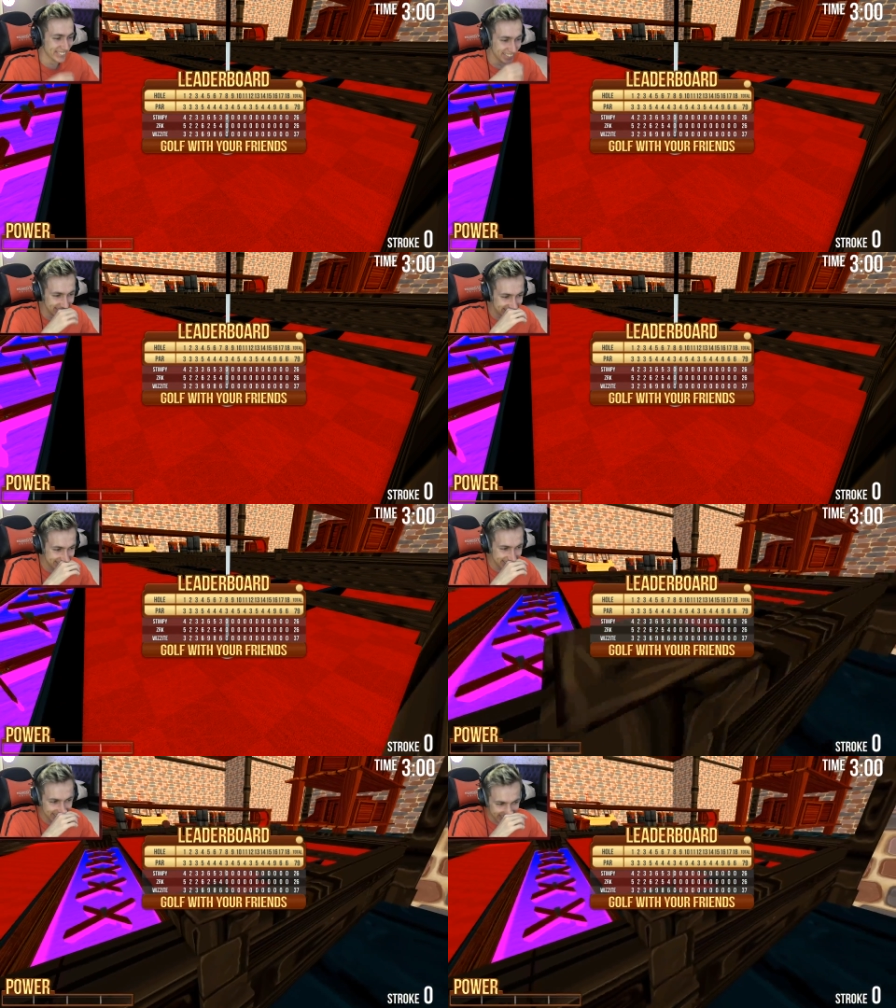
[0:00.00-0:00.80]
guys, make it
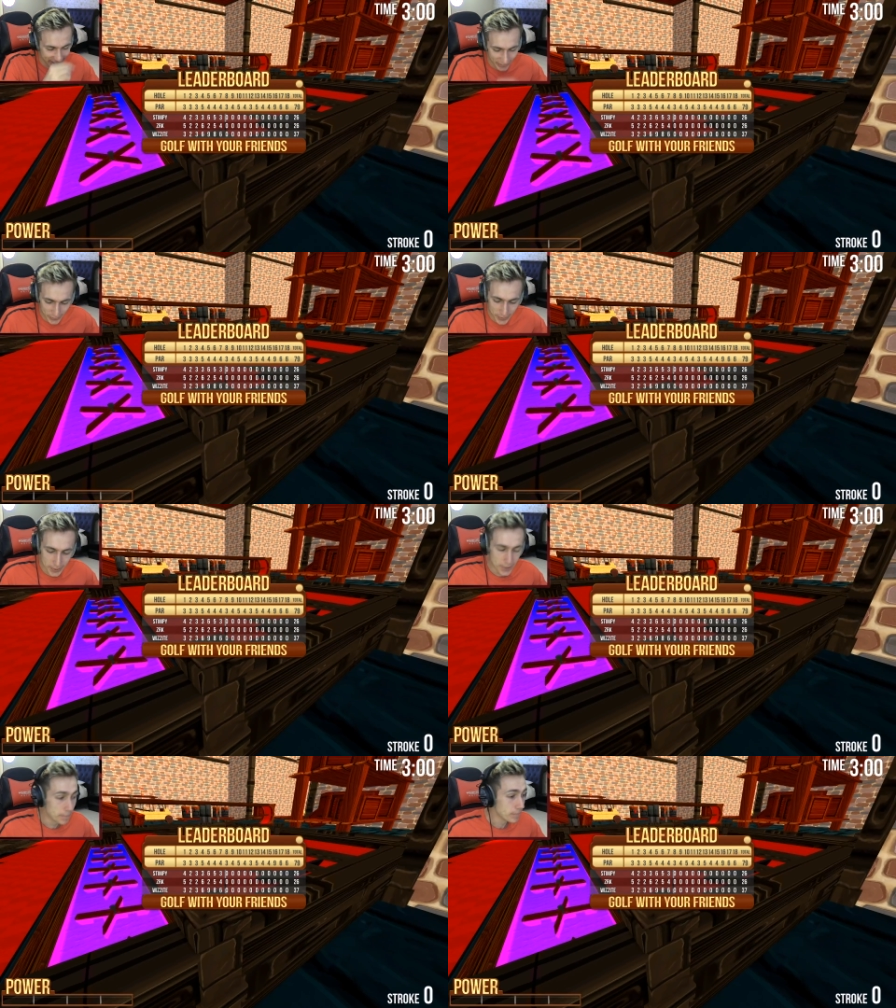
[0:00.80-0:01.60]
interesting. Come on, let's go.
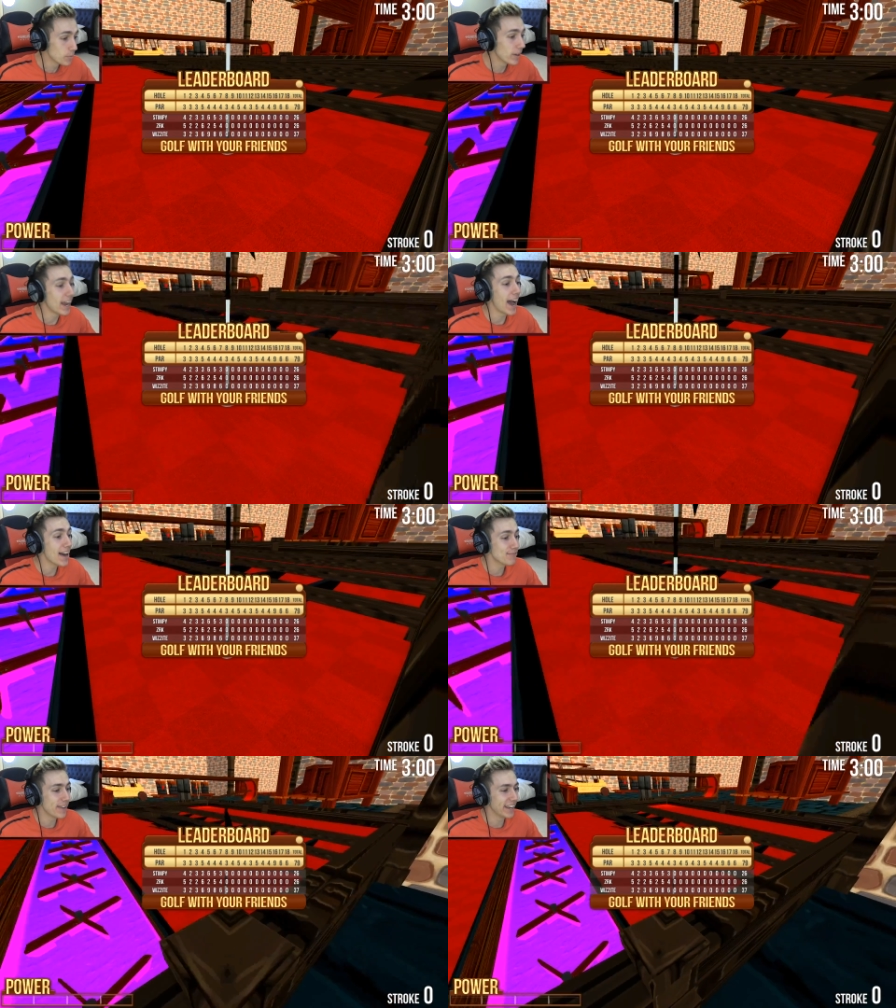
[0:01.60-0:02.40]
We this
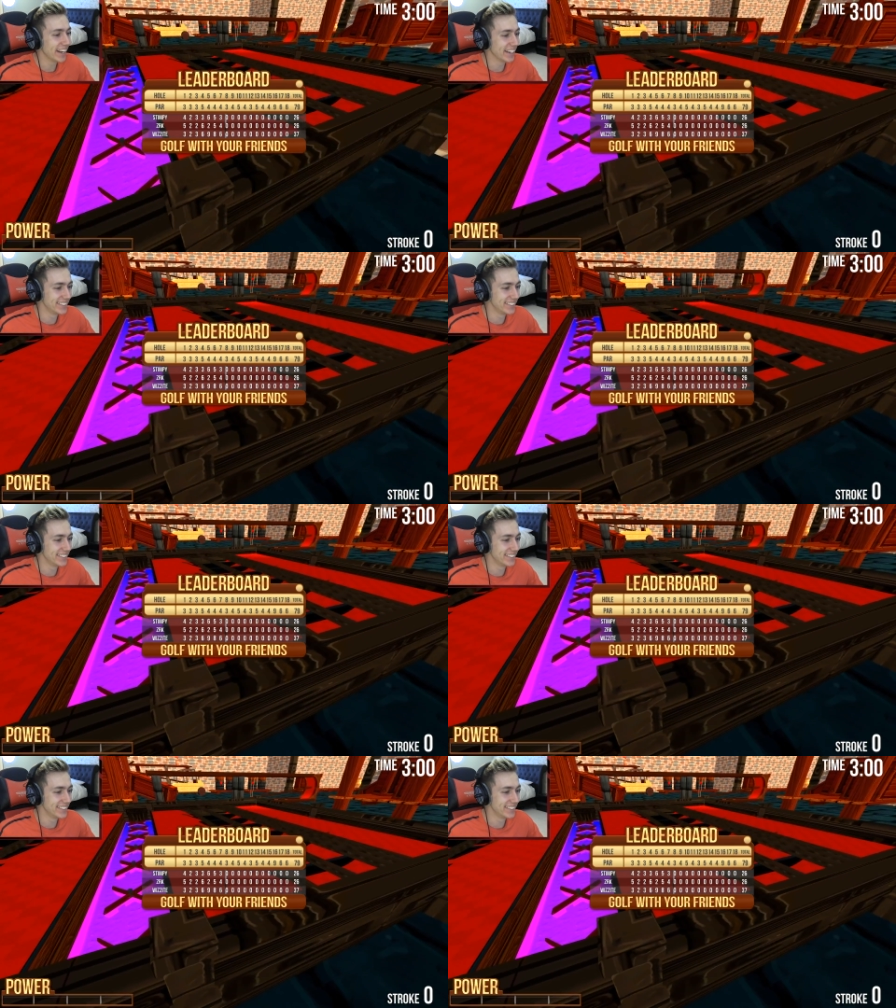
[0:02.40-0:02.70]
have one. made it